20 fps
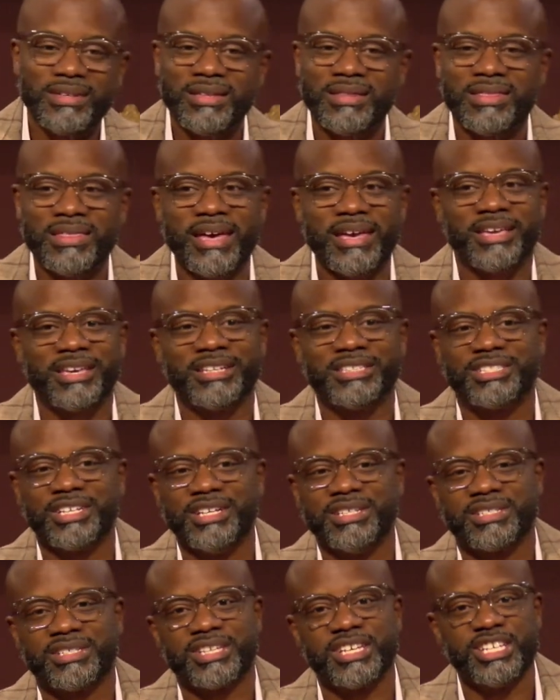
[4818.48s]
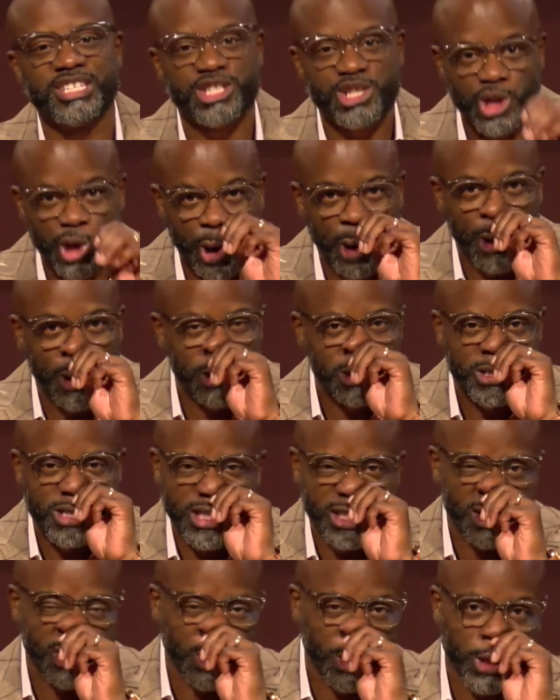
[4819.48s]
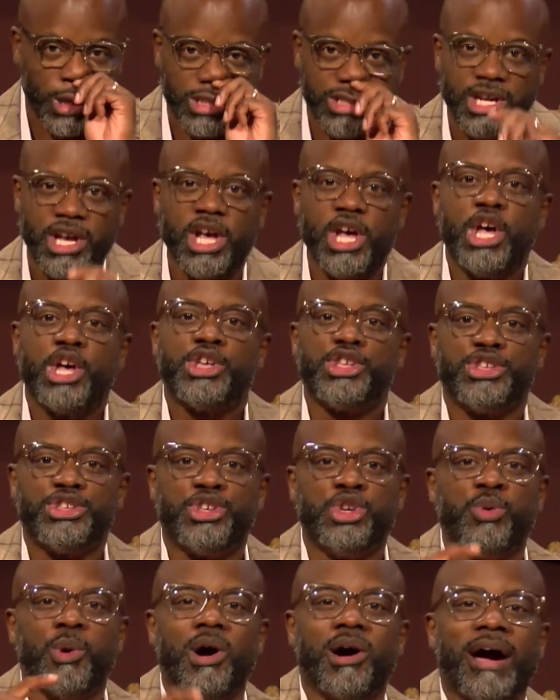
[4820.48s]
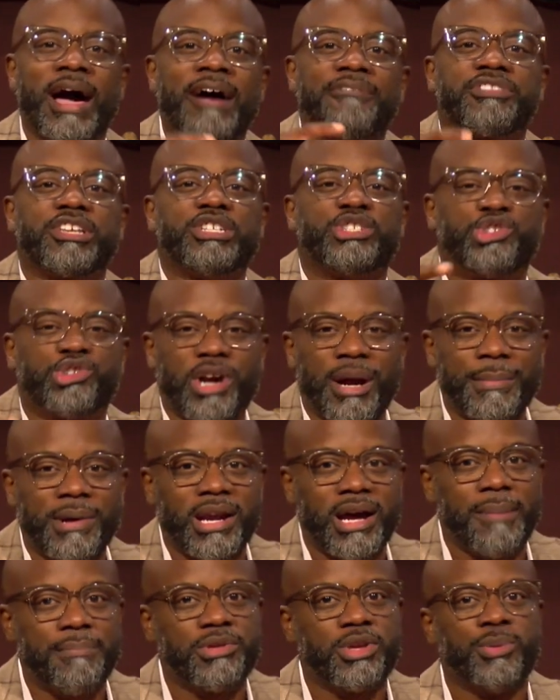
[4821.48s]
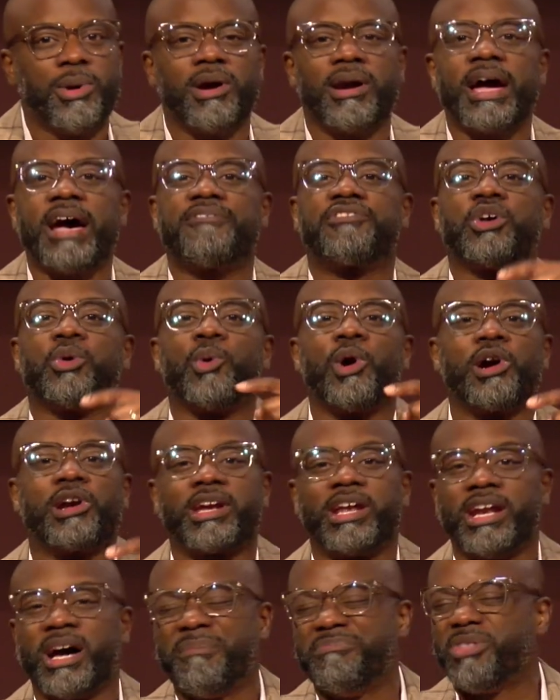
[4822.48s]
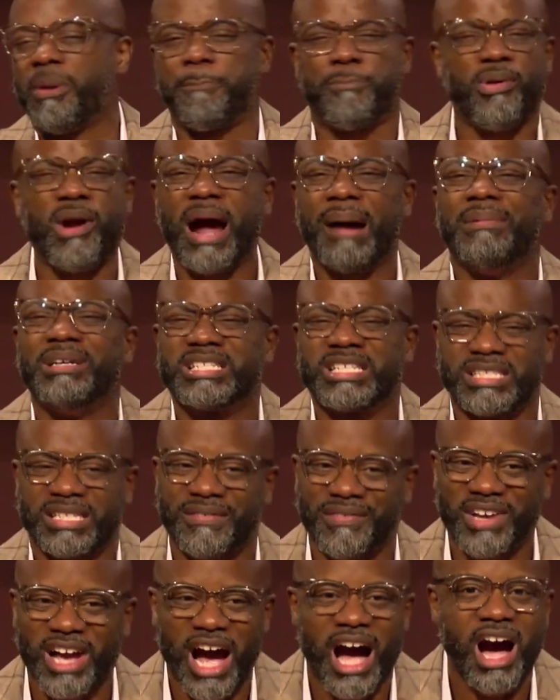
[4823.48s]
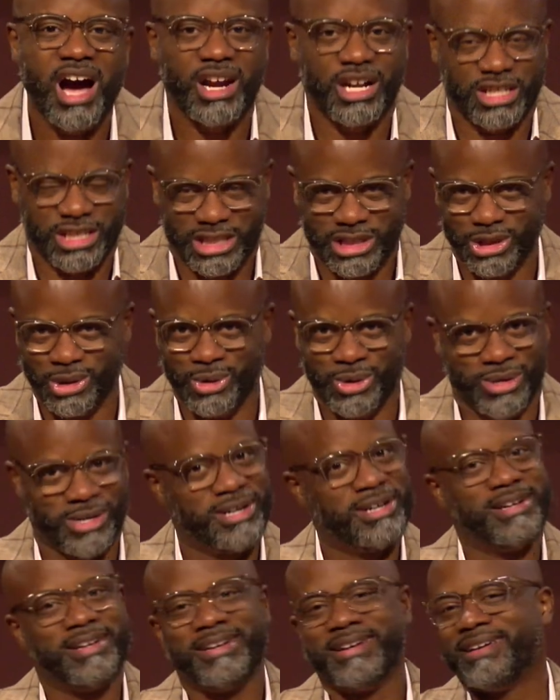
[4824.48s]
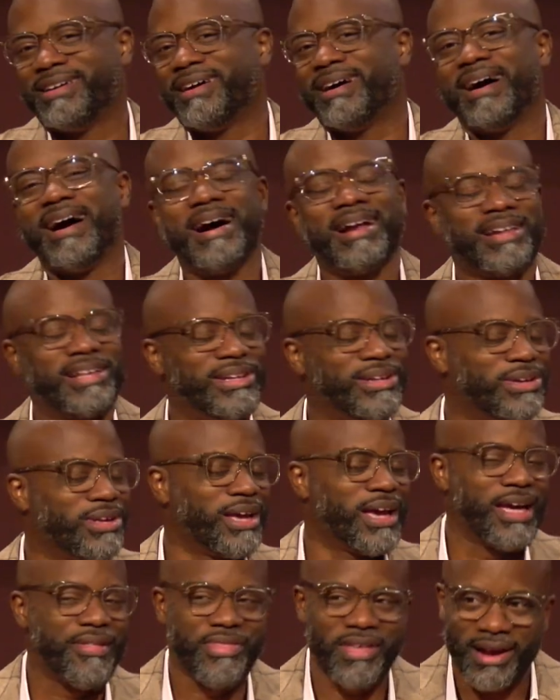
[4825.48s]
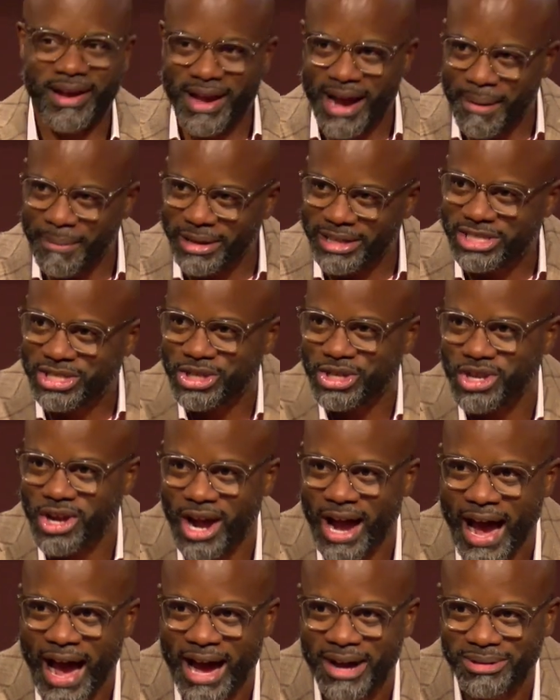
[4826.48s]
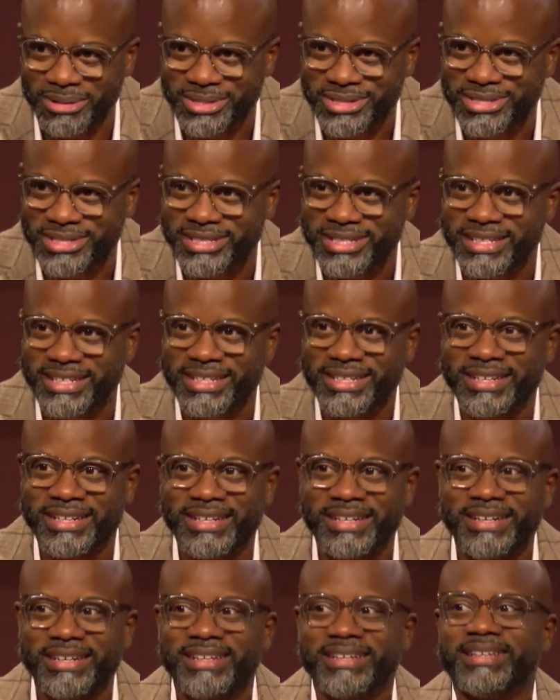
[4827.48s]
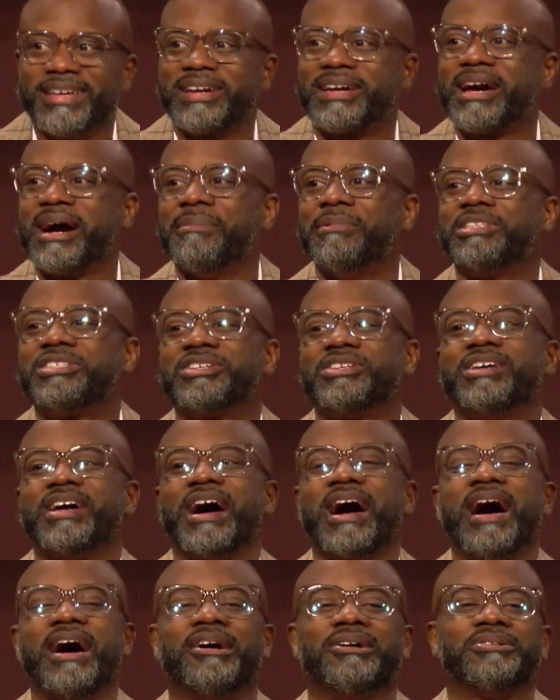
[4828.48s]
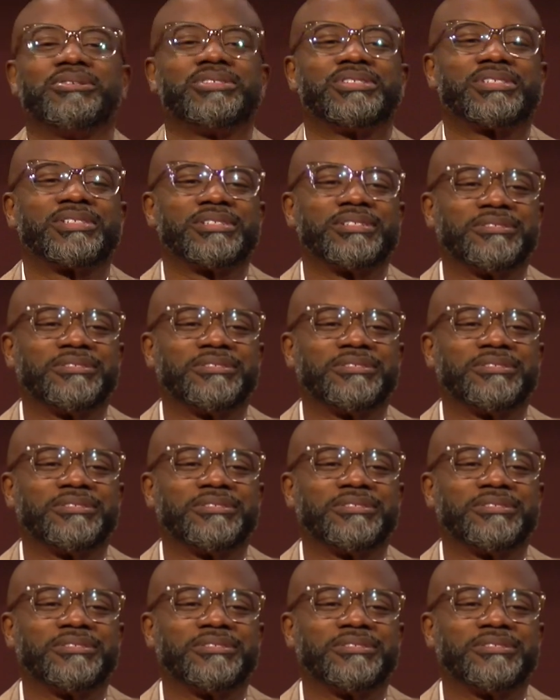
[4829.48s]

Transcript: Thank you, Jesus. It's yours. It's yours. You won't have to drum it up. You won't have to work it up. The promises of God are sure. Hallelujah. And they're coming to your house. They're coming to your house.